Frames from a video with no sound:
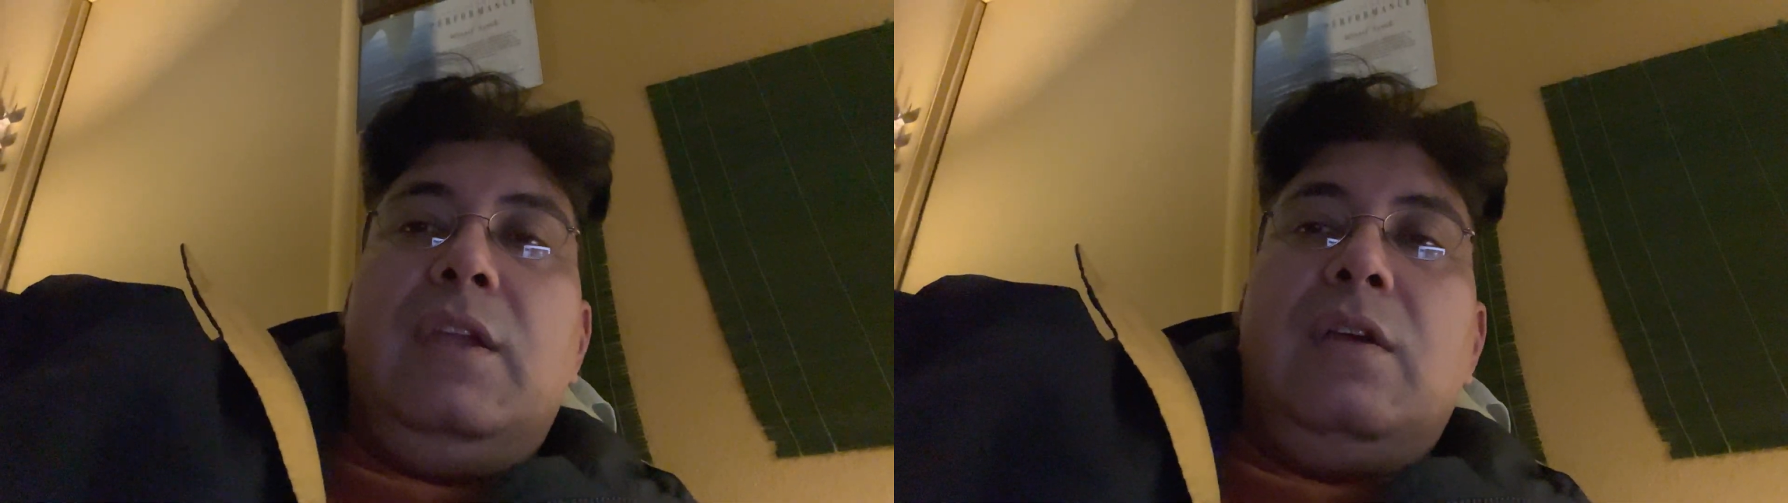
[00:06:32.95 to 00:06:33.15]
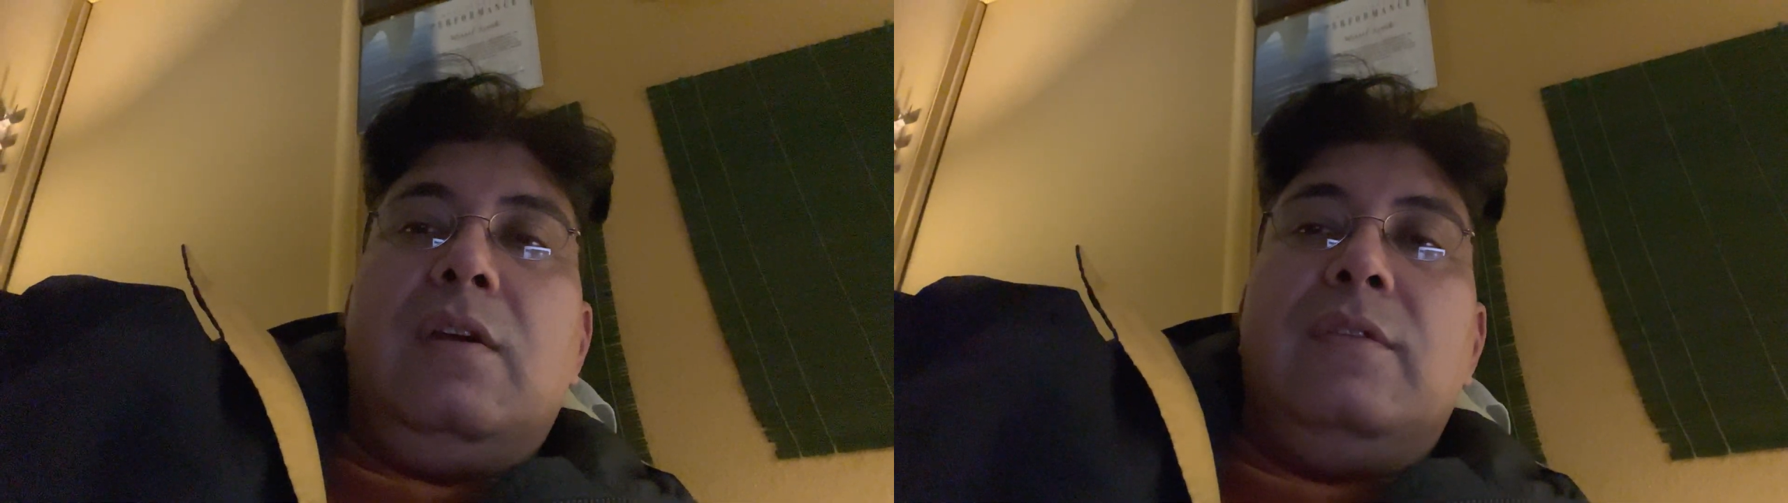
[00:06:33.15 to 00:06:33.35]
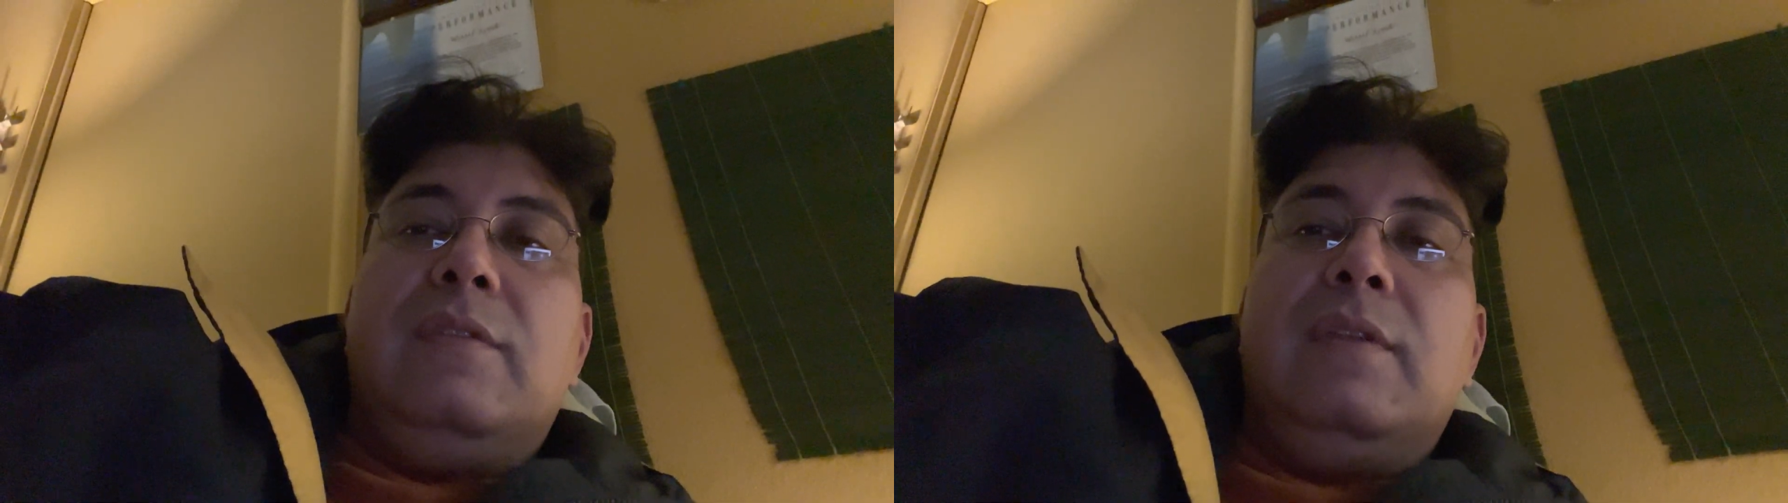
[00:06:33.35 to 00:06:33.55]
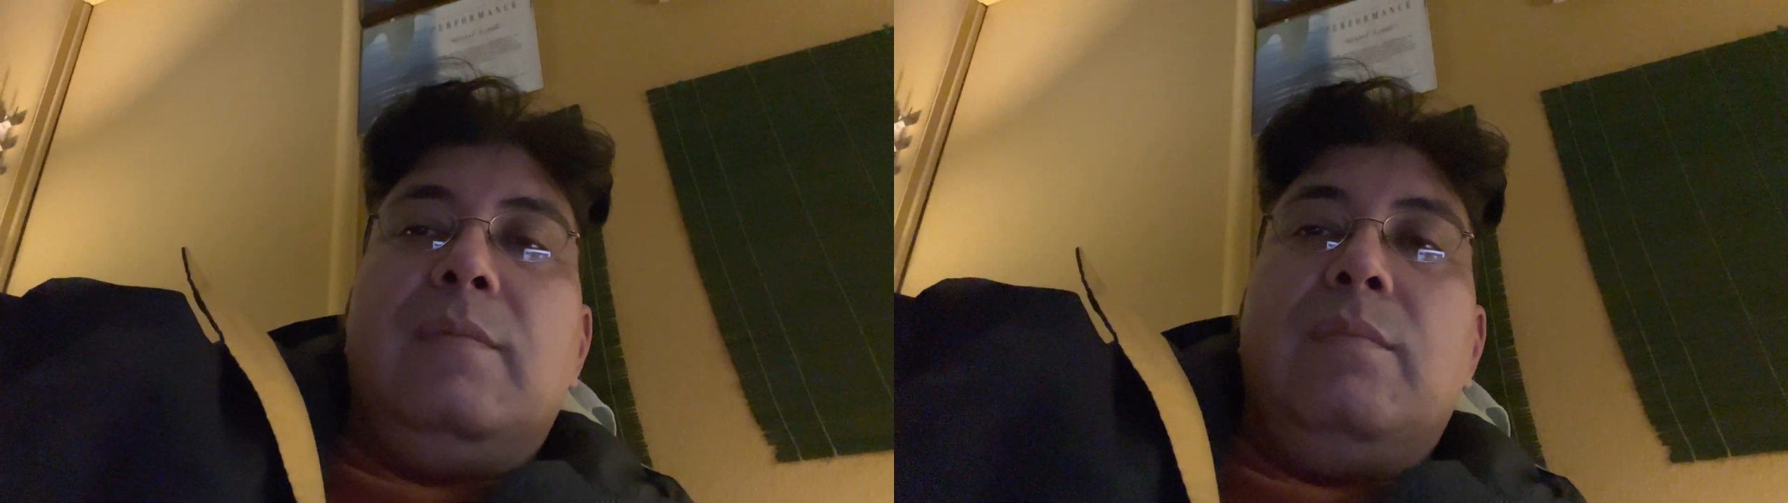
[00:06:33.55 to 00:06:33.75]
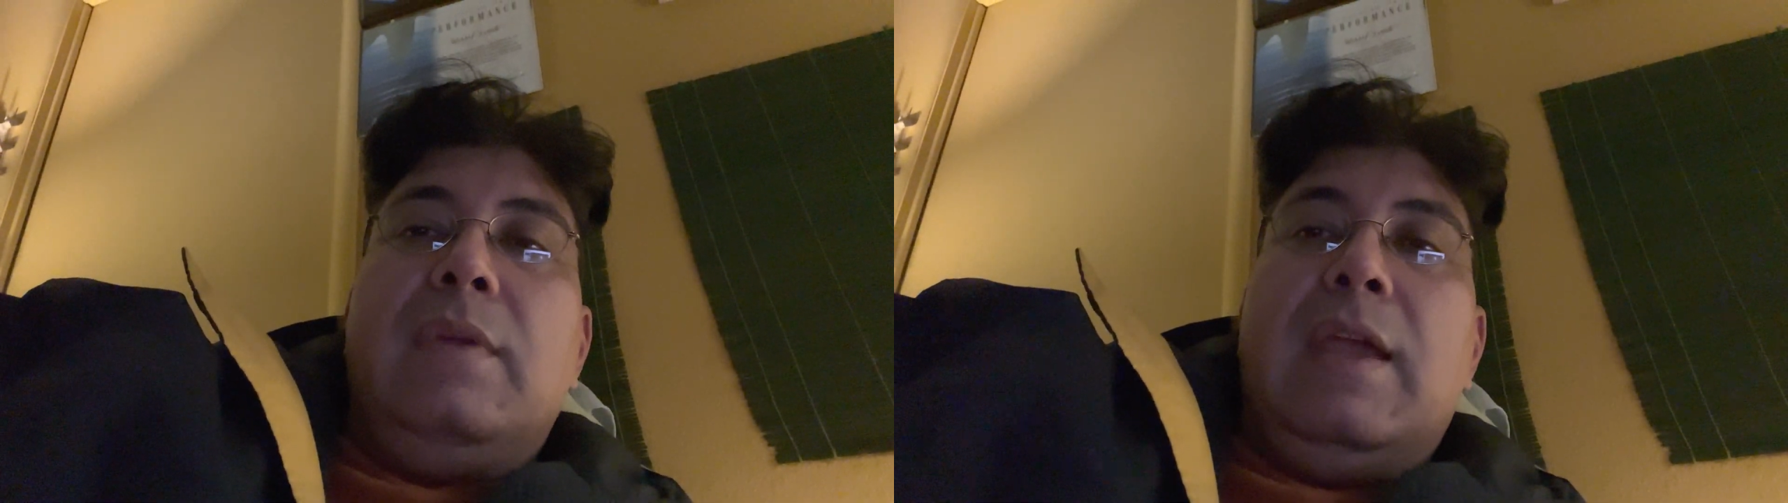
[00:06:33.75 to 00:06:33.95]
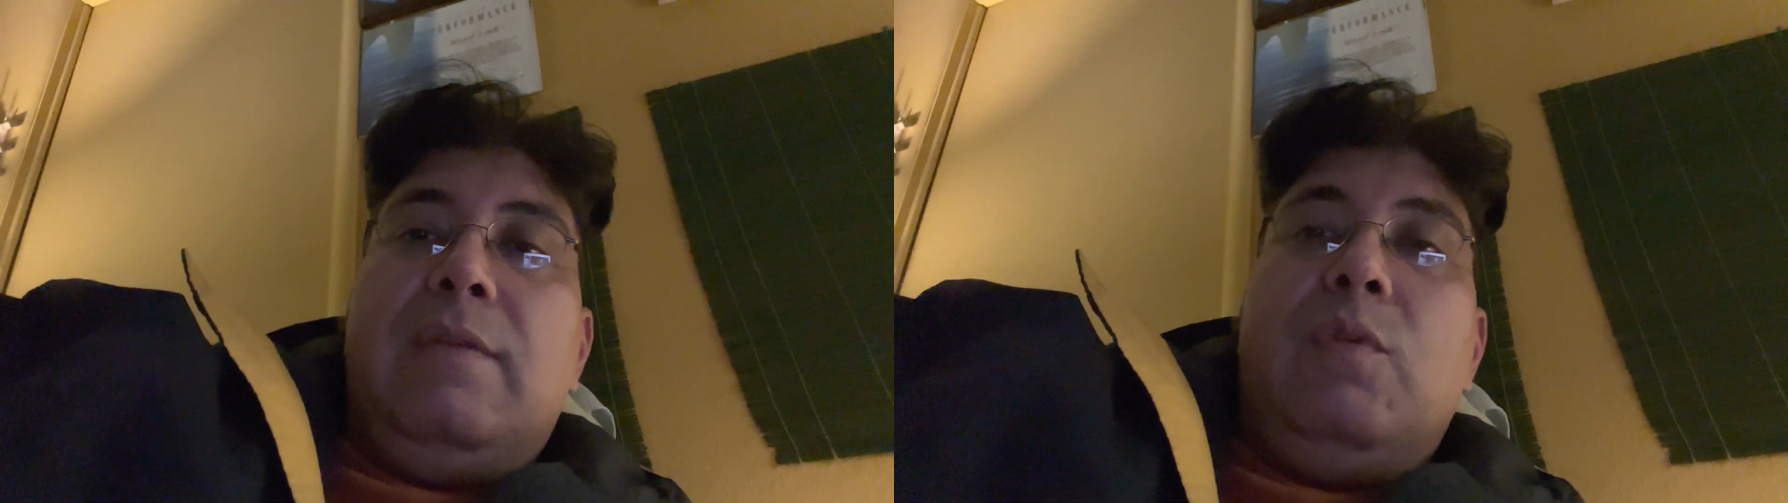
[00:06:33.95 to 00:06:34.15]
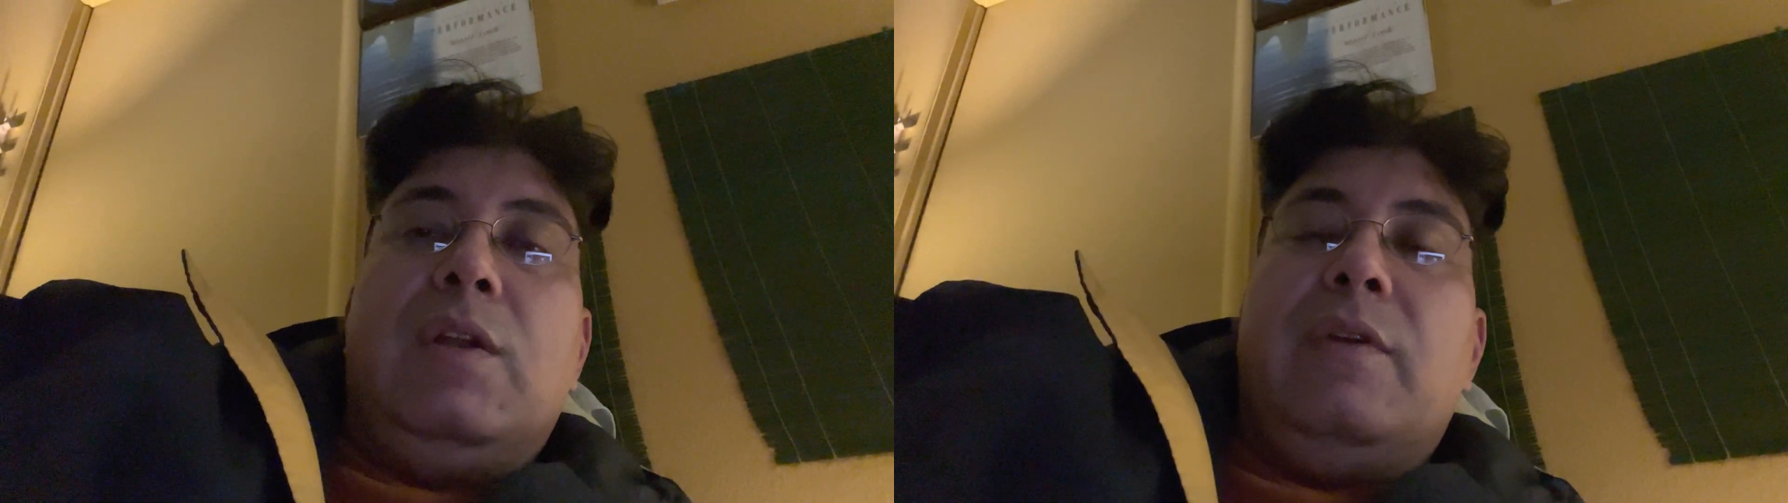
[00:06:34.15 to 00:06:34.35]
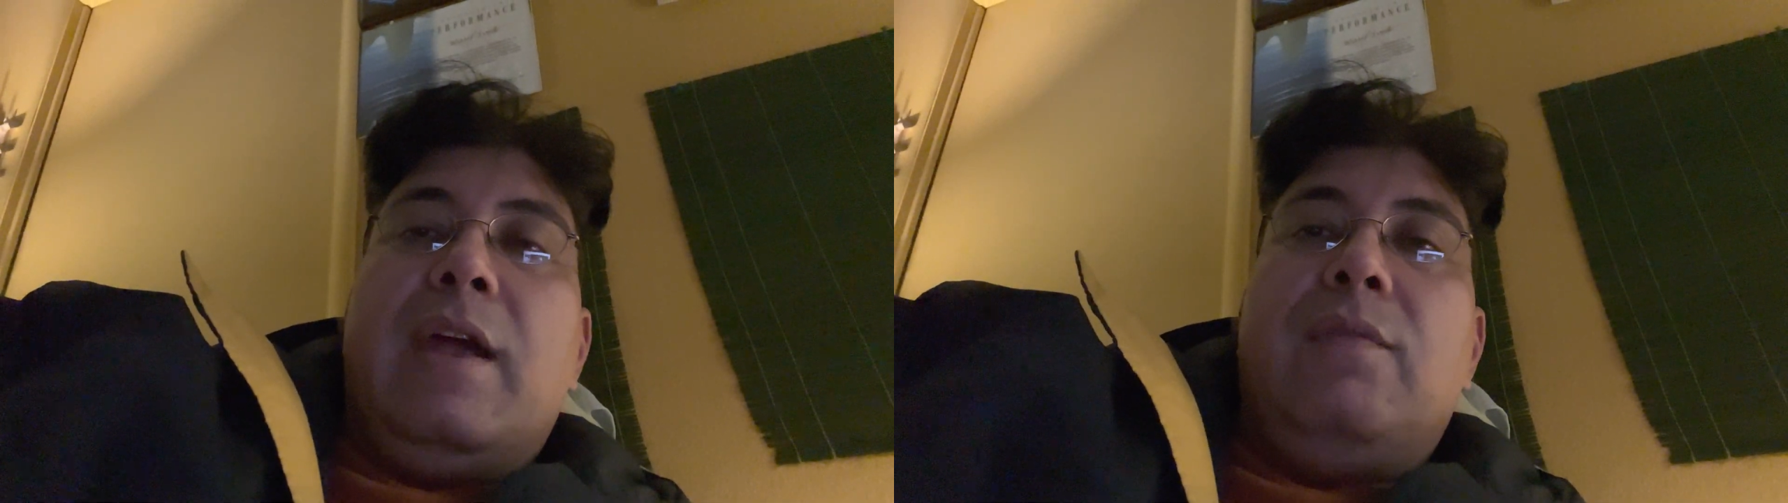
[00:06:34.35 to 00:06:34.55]
cars and
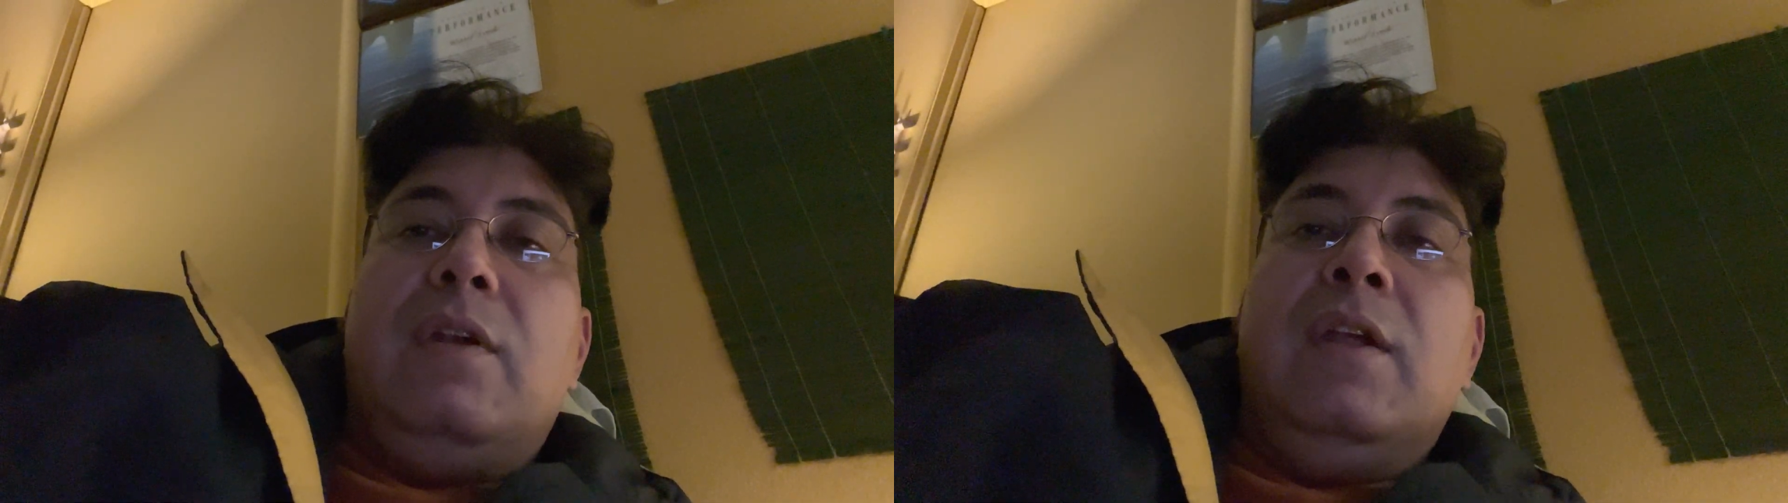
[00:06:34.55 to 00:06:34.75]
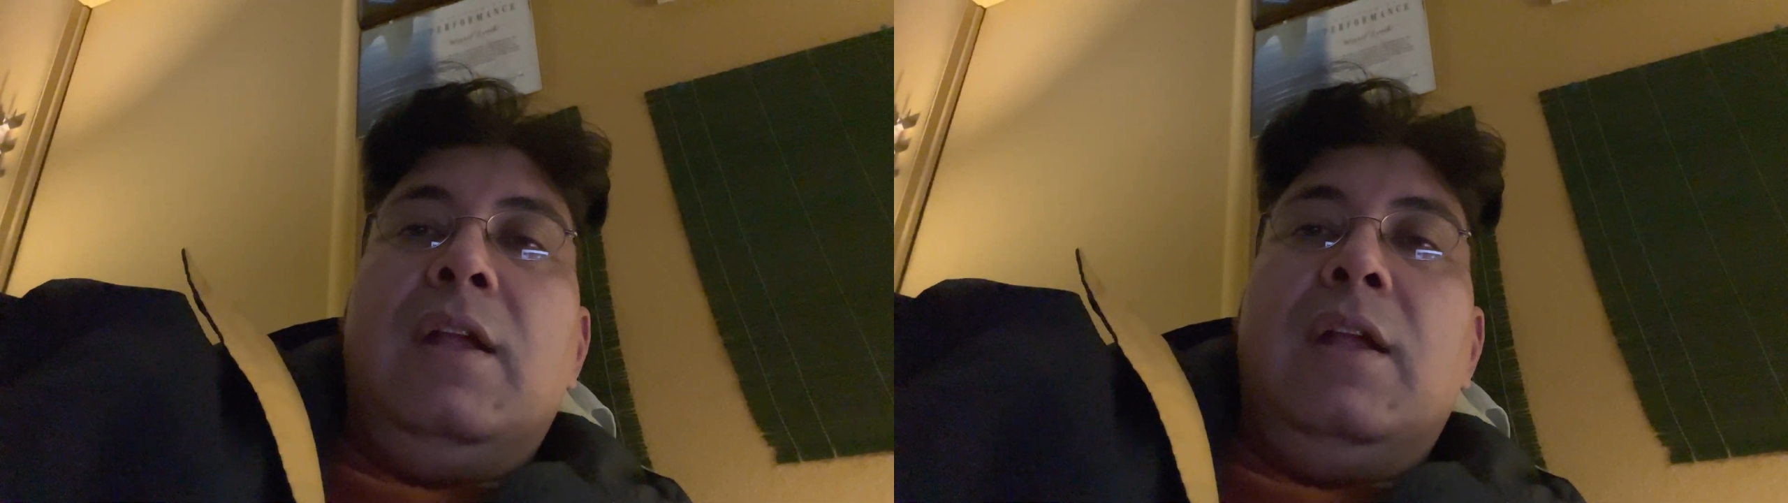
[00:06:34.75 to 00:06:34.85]
one driver.